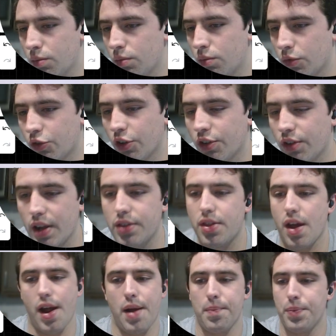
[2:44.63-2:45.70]
just like
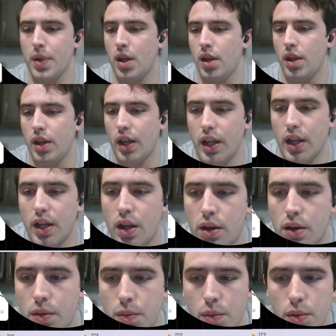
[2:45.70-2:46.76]
that
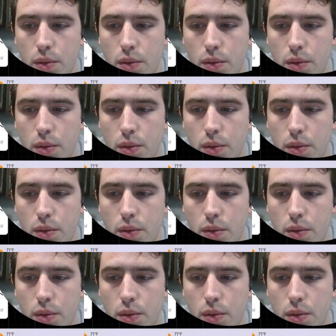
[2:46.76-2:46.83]
in